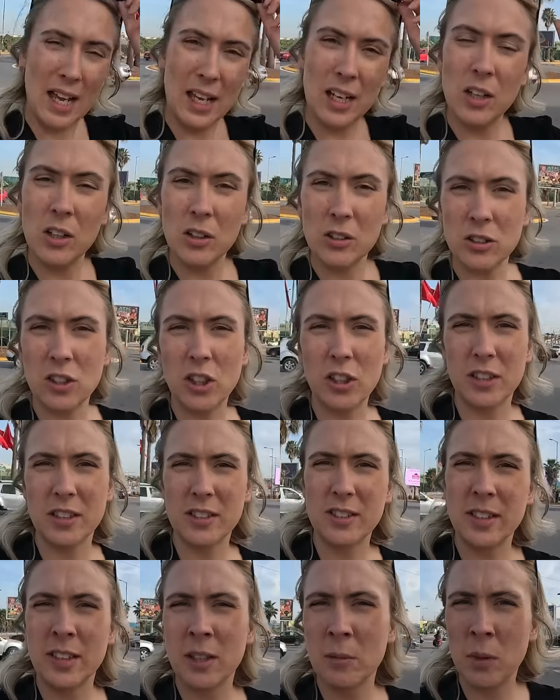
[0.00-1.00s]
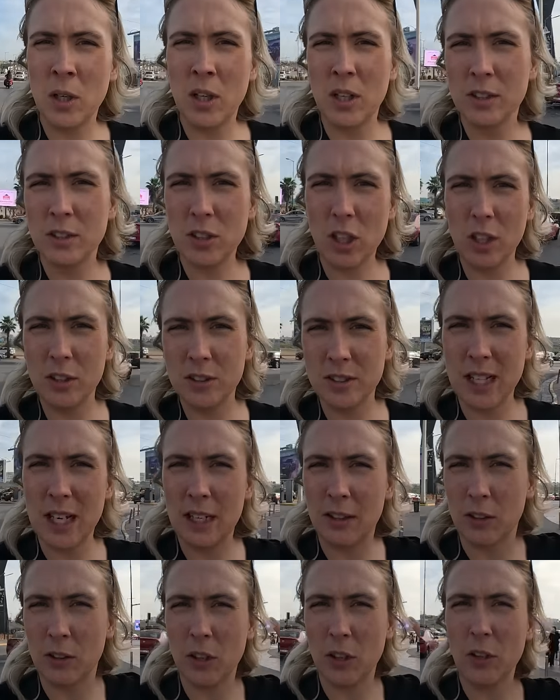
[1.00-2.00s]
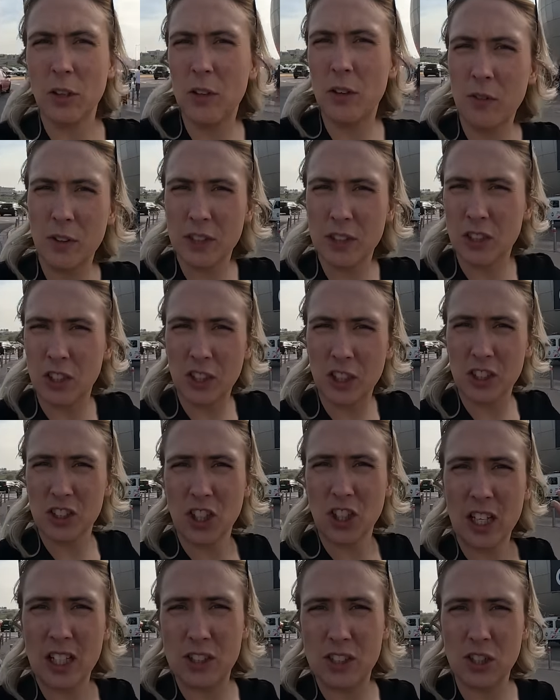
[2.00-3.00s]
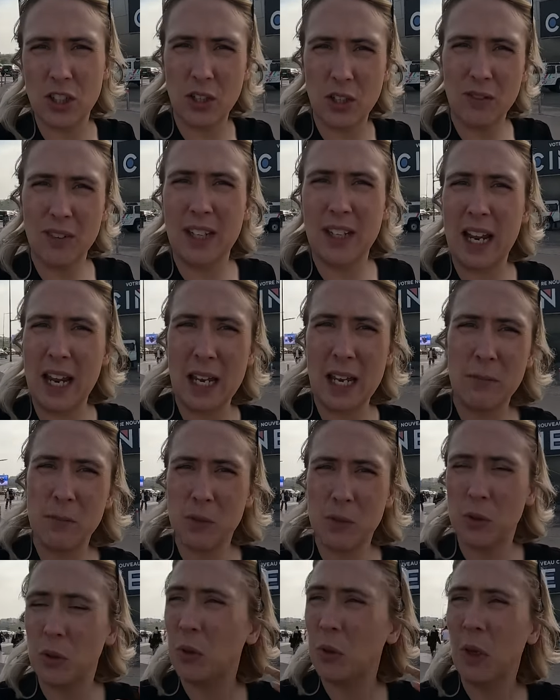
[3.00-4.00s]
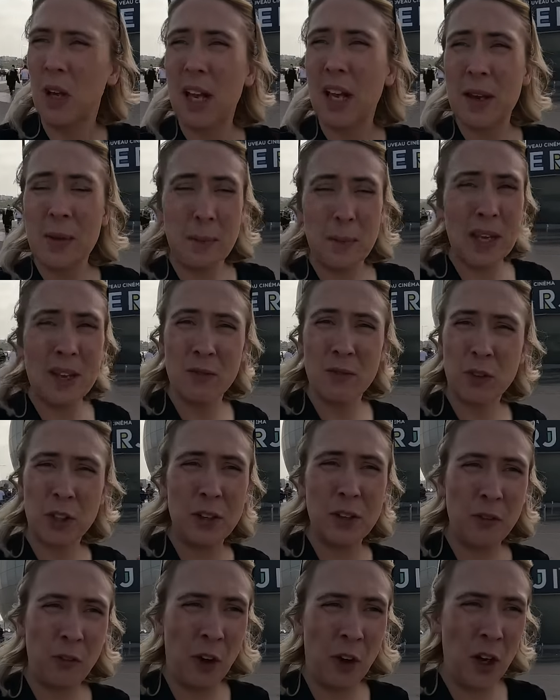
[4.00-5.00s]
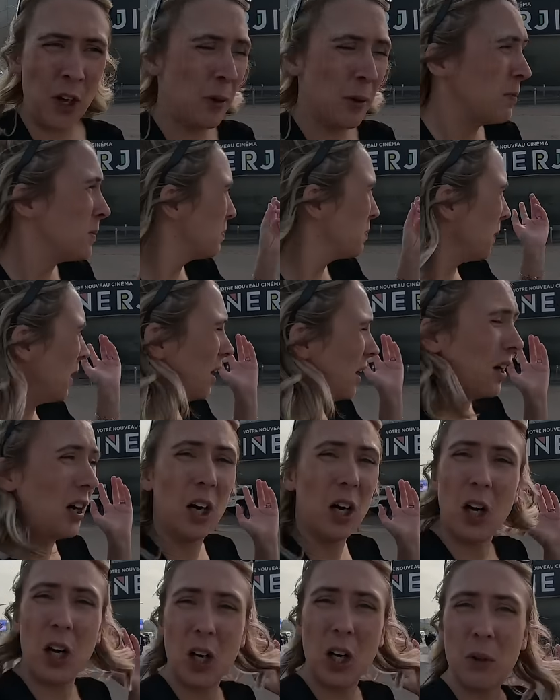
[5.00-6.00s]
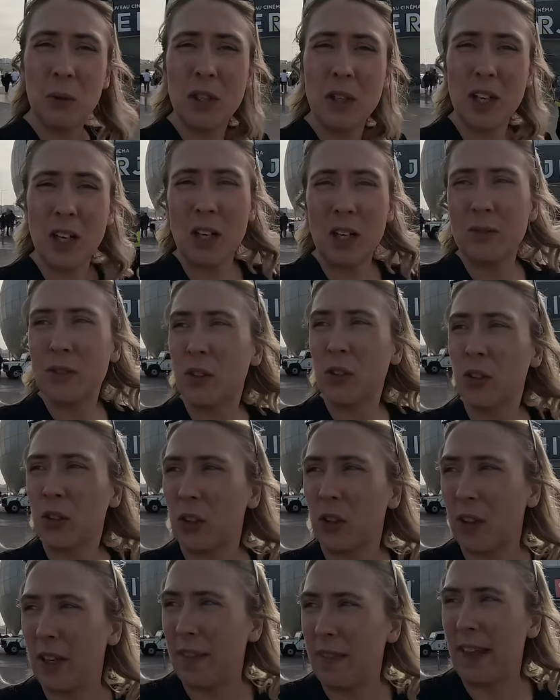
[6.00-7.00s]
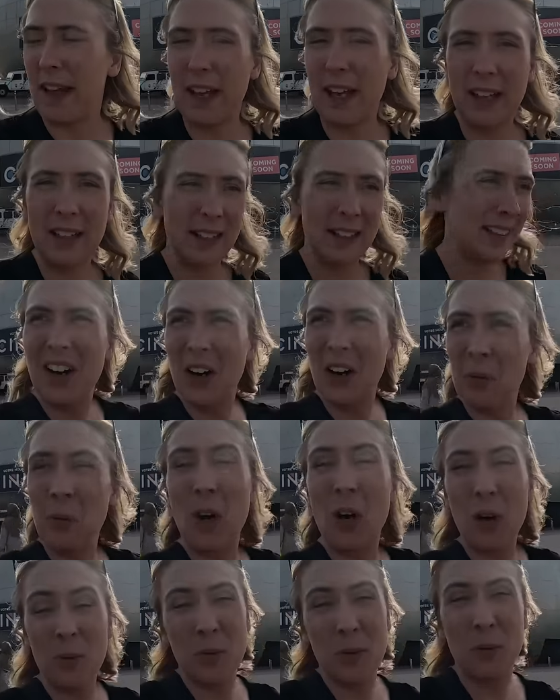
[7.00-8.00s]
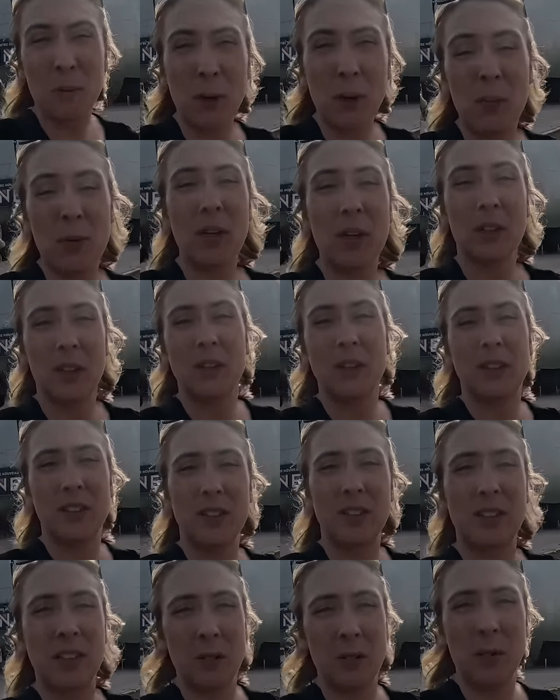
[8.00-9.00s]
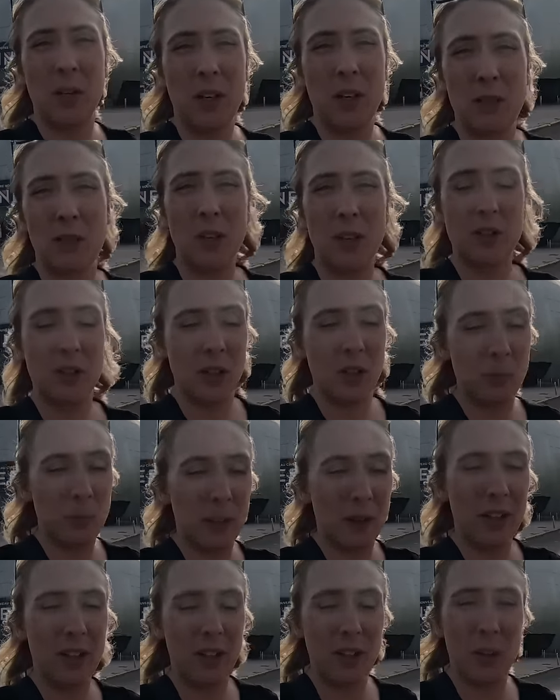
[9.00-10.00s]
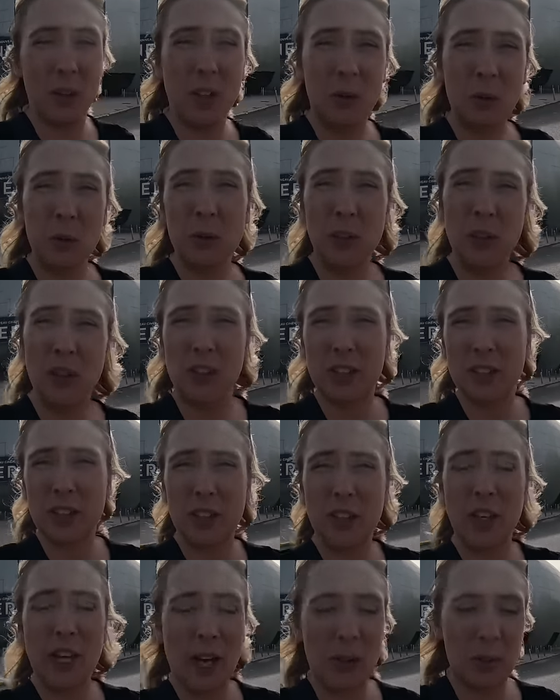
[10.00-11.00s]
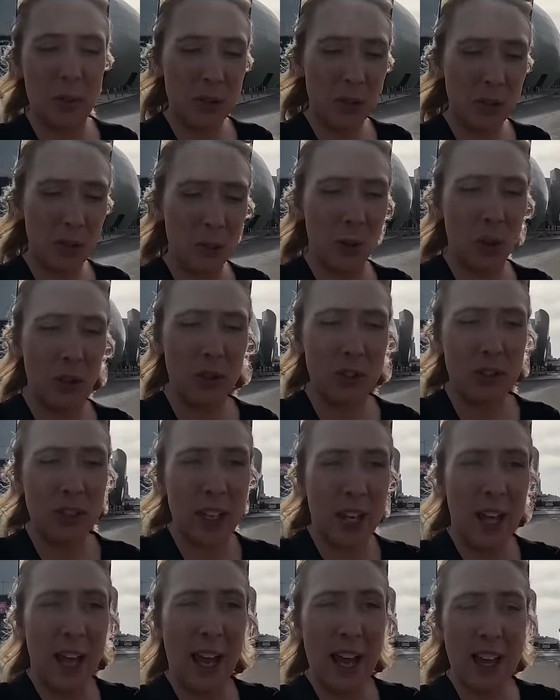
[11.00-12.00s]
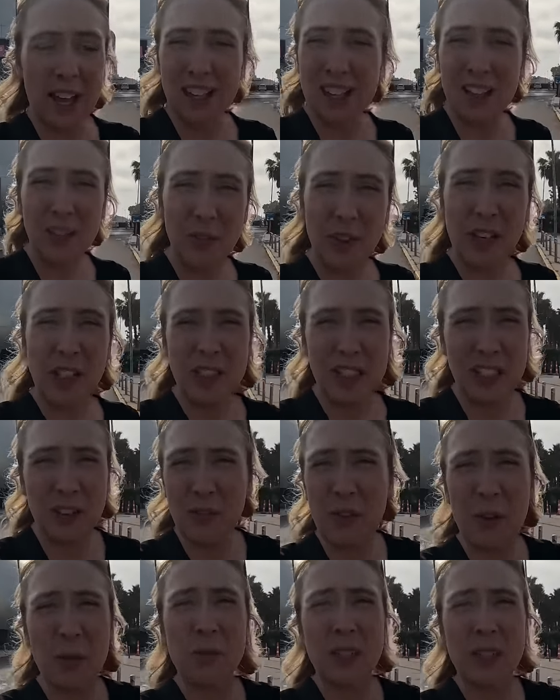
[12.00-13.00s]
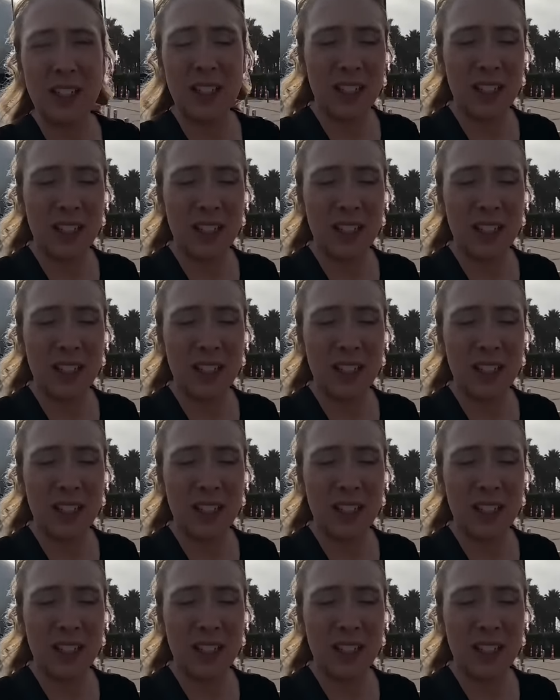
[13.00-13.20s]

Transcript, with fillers: It looks like the cinema is closed down. I don't know if it's like changing over names or being refurbed, but I would have loved to have gone in there. I, I would have probably have gone to the cinema if it was open. Or I would have liked to know how much it was and if they had any films in